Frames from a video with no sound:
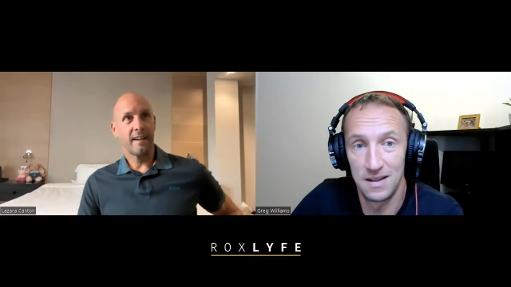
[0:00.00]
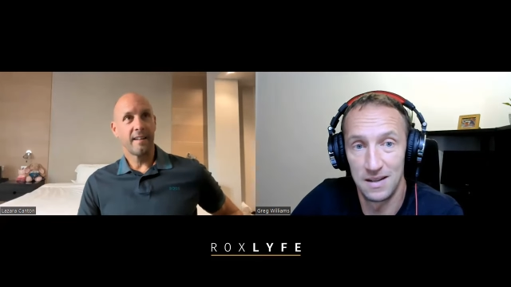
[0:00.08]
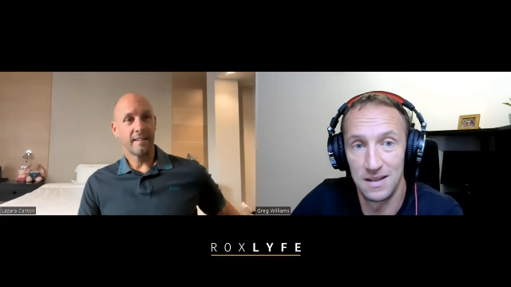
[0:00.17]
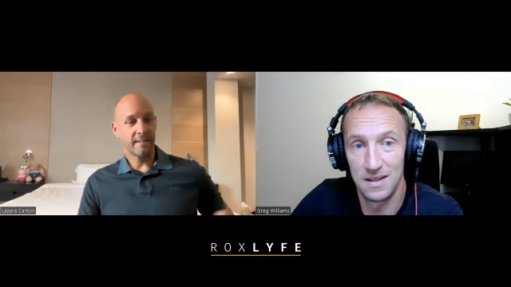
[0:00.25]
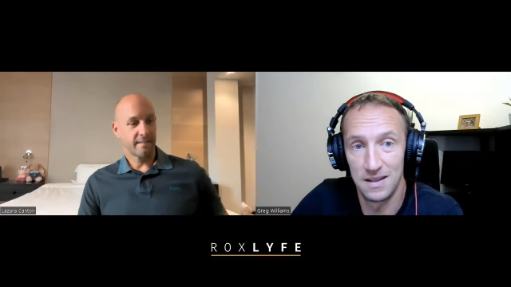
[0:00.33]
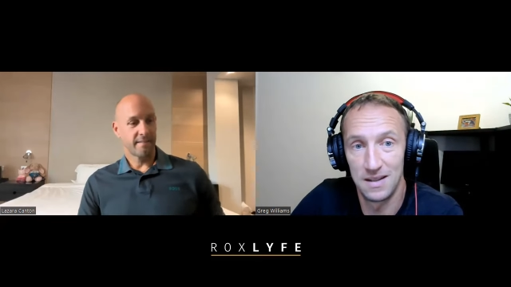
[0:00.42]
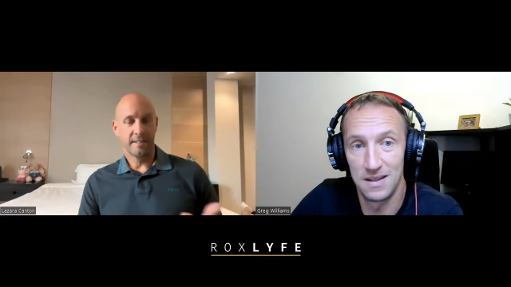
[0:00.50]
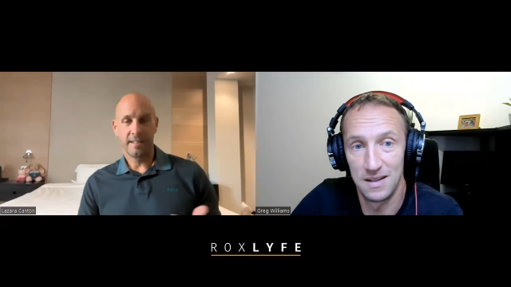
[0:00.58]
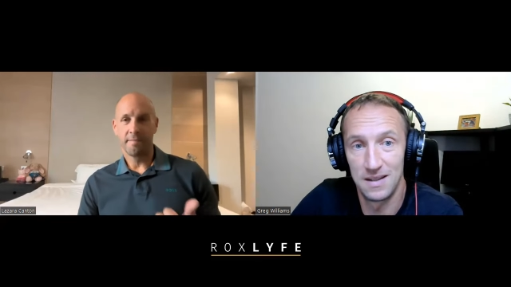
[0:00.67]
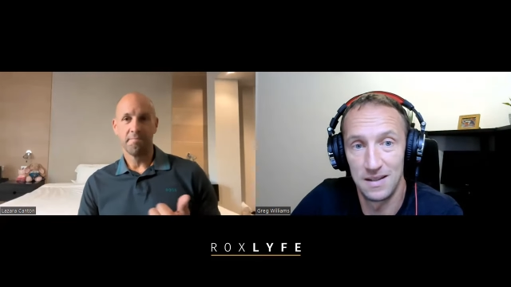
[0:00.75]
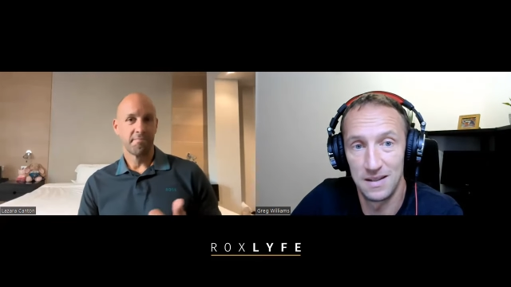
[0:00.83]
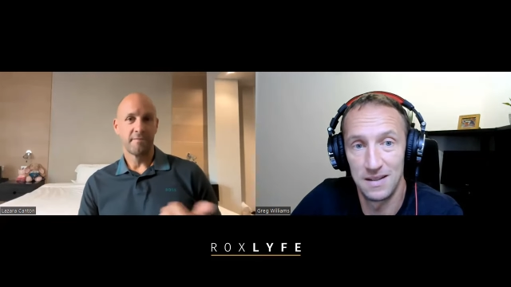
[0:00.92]
Speaker 1: think I
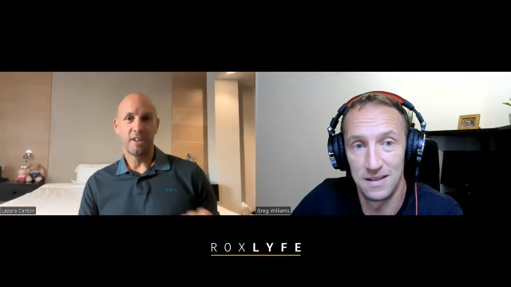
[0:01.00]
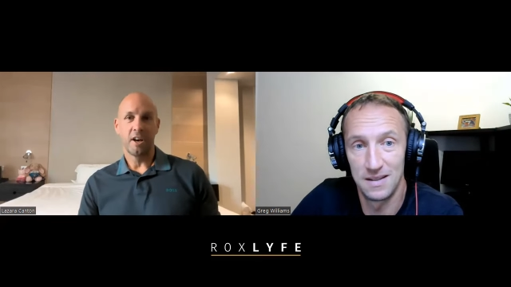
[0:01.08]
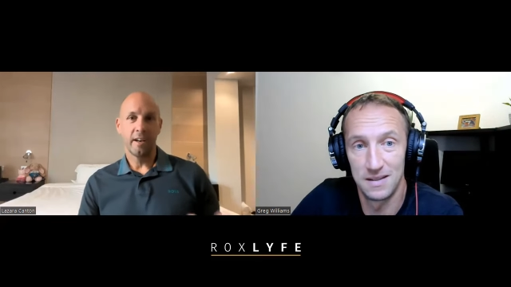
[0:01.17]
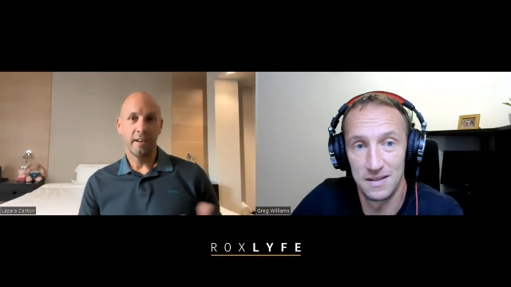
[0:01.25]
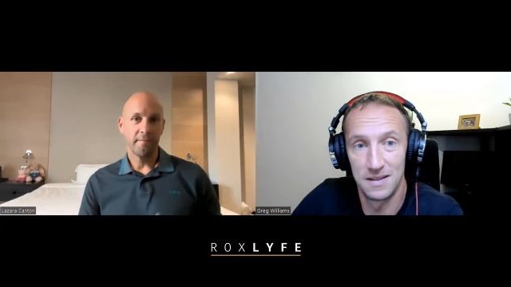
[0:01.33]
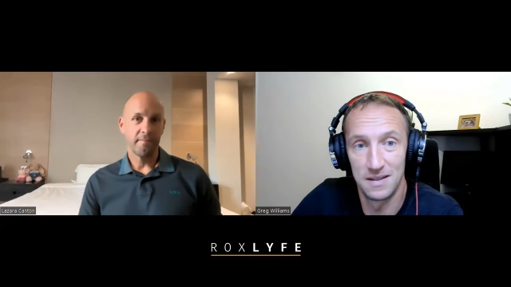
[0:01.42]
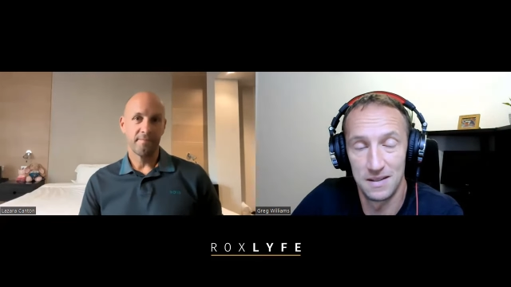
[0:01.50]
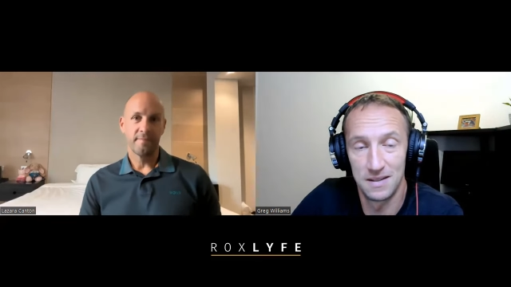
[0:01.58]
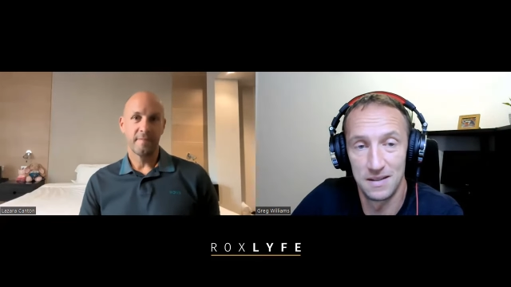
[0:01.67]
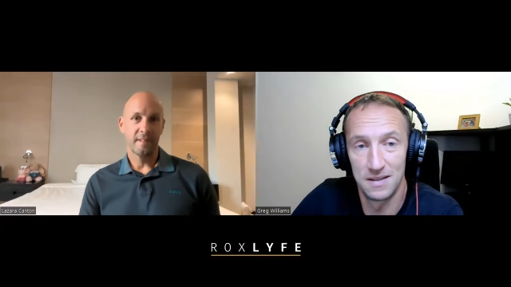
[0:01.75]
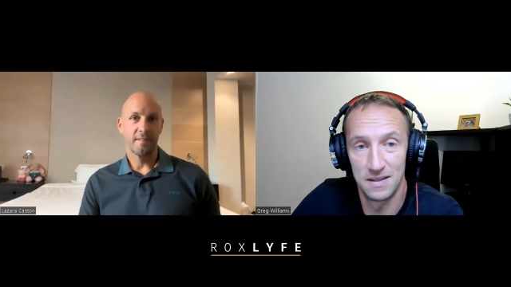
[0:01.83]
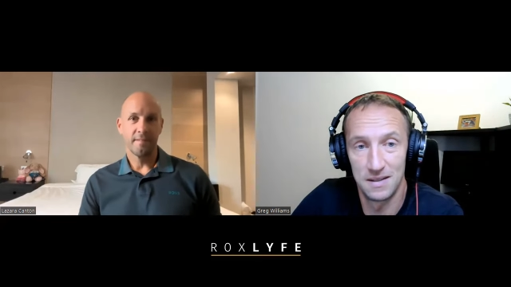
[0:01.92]
say diet,
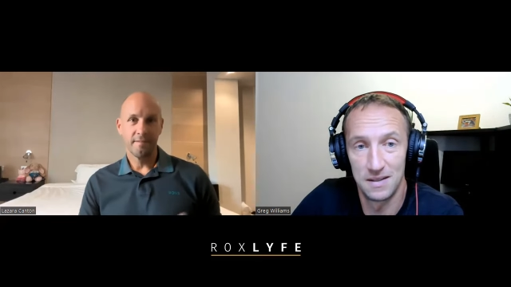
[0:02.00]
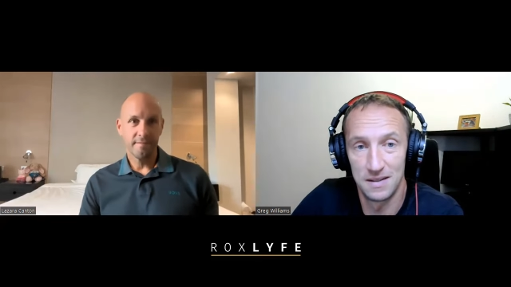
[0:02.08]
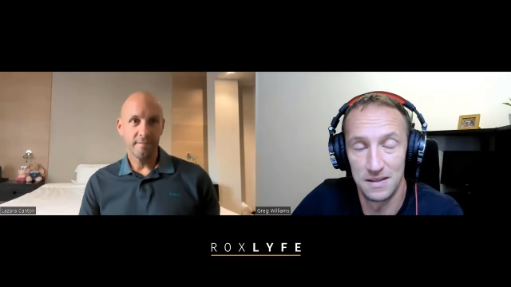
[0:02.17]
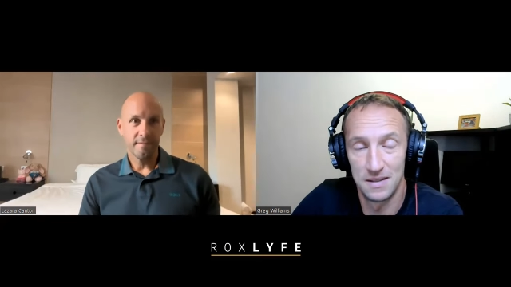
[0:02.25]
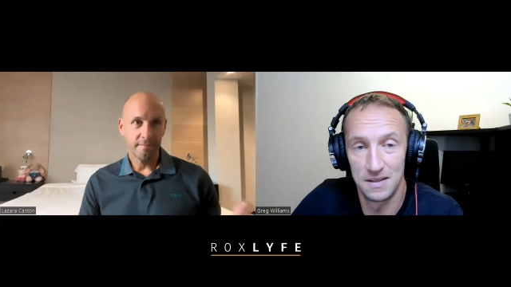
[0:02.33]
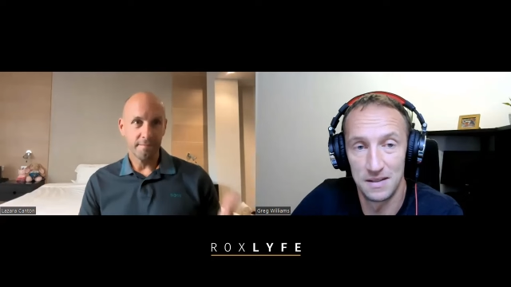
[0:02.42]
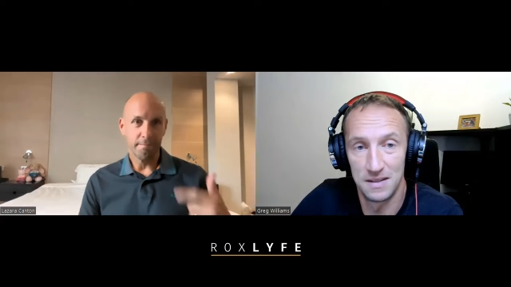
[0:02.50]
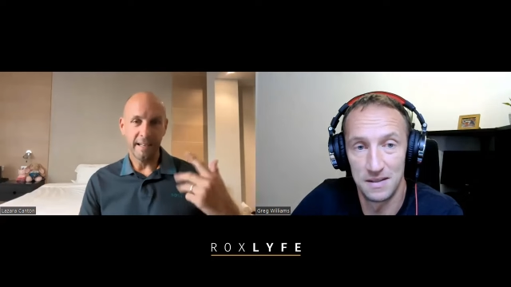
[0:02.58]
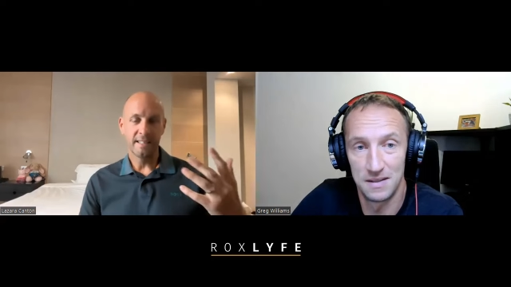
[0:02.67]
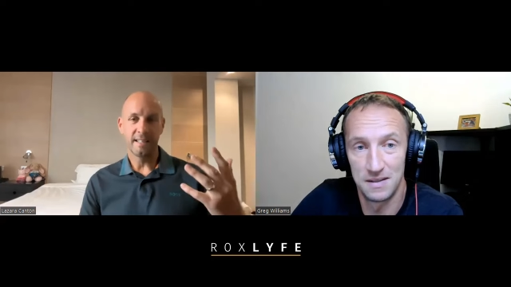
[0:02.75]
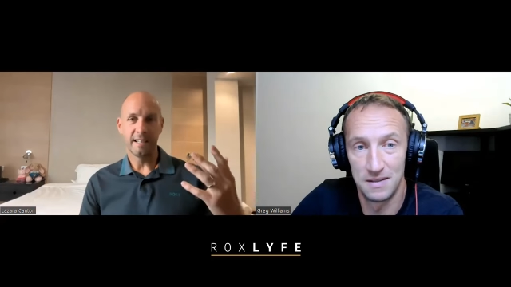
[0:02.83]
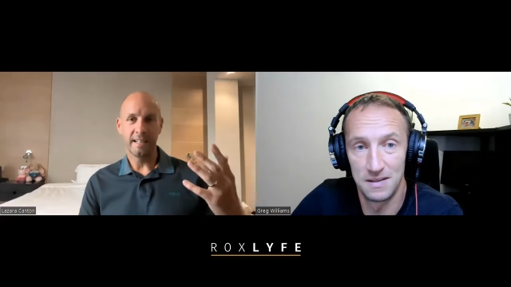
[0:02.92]

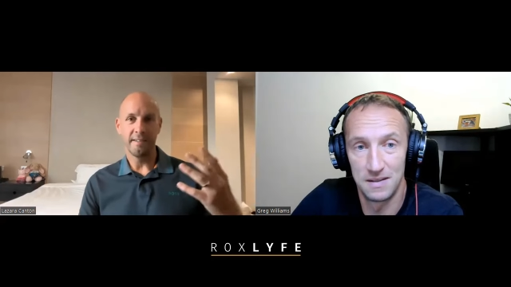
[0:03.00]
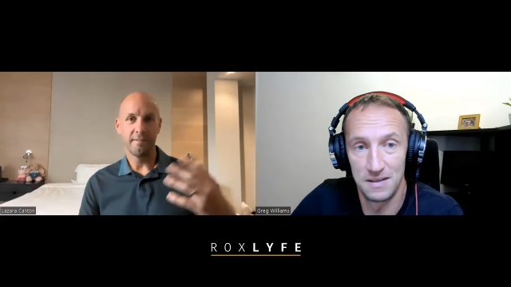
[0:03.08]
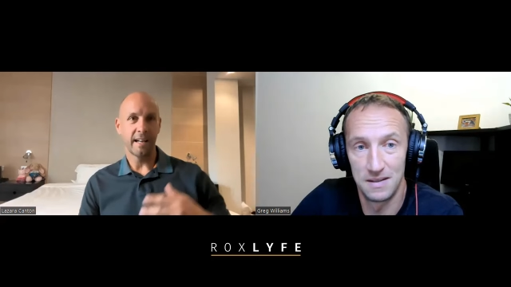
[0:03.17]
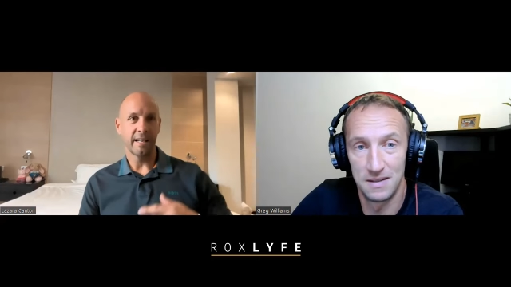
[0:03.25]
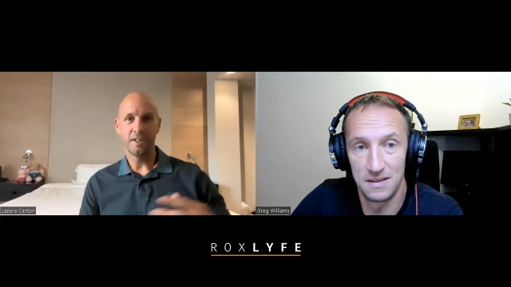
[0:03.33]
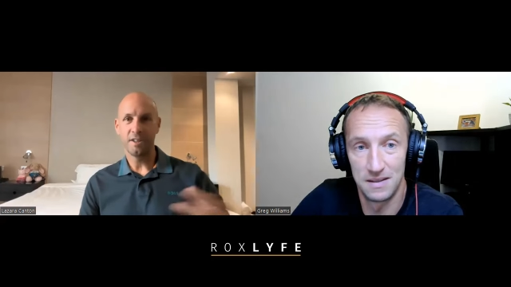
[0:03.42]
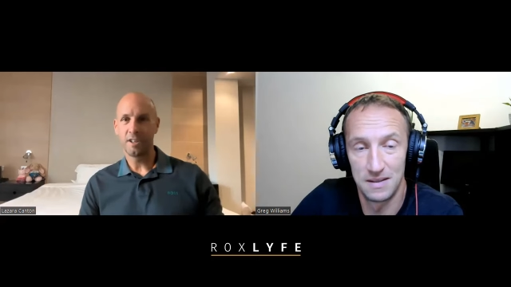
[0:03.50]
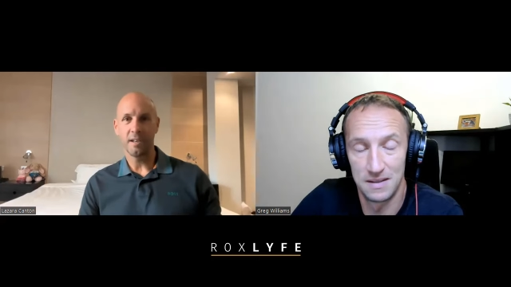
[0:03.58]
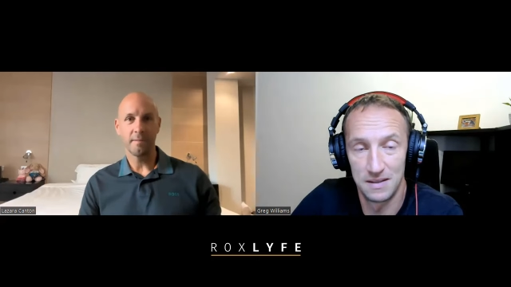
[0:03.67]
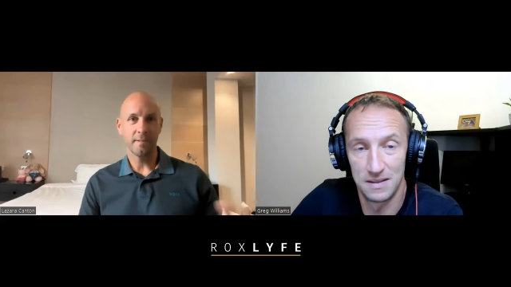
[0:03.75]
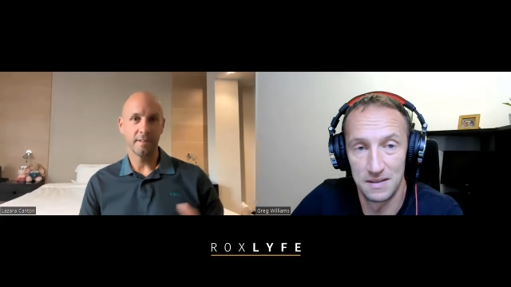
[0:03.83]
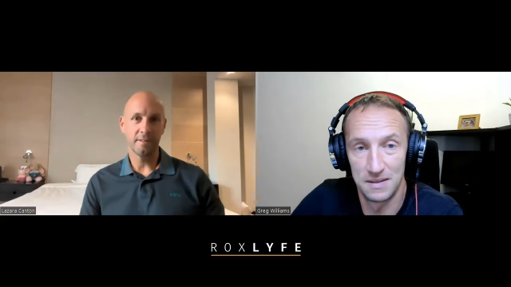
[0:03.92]
mentally,
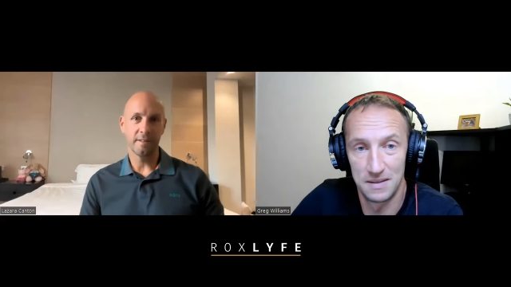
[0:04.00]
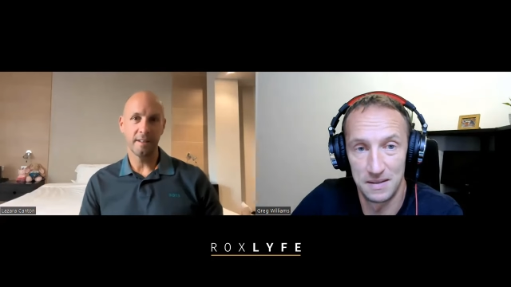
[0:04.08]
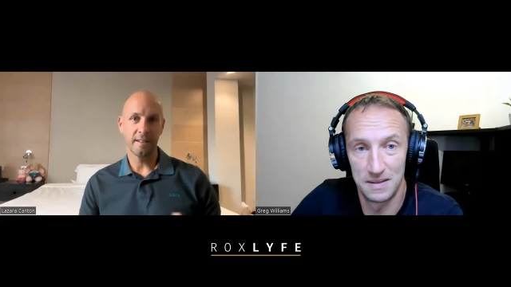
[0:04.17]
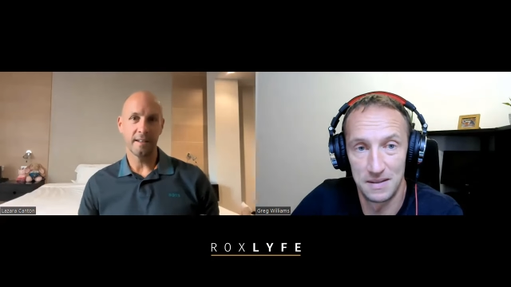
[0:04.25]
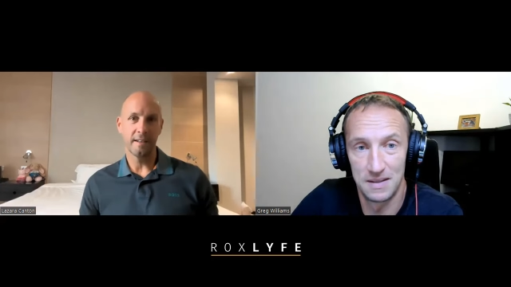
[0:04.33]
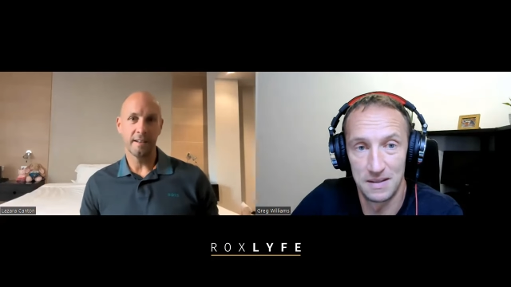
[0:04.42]
relationships, and all that,